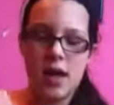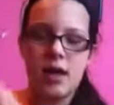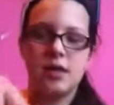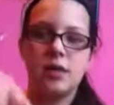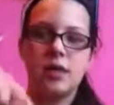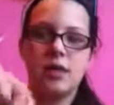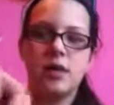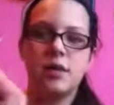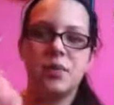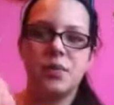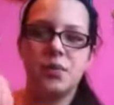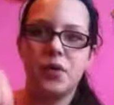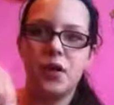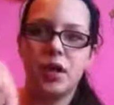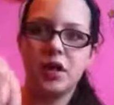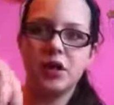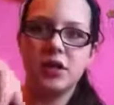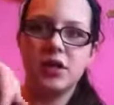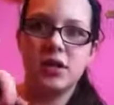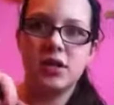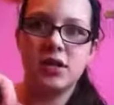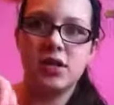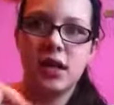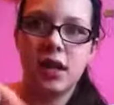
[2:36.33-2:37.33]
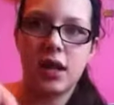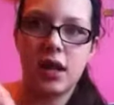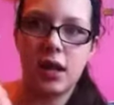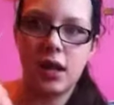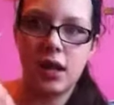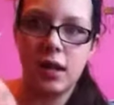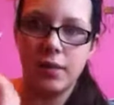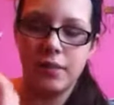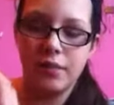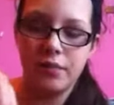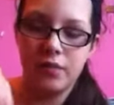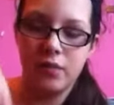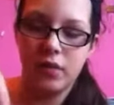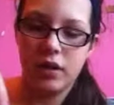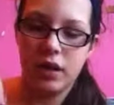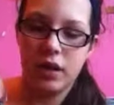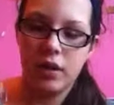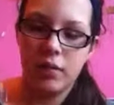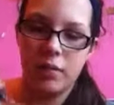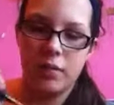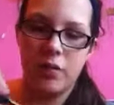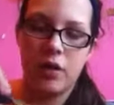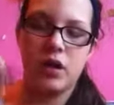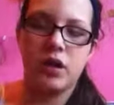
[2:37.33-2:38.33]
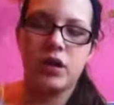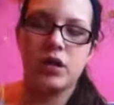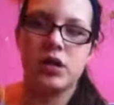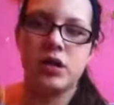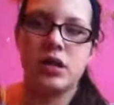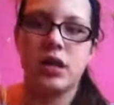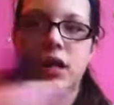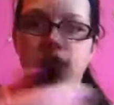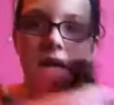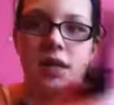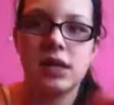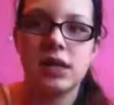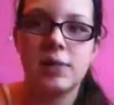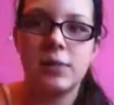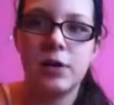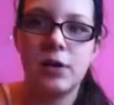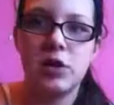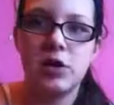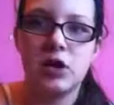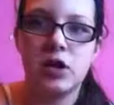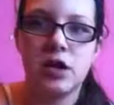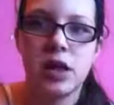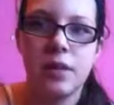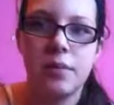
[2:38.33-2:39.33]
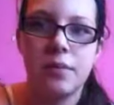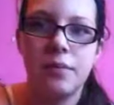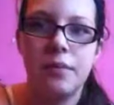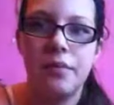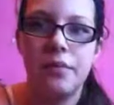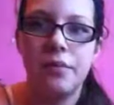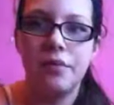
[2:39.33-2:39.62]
And then the brush is like a, well not a brush, it's like a sponge tip.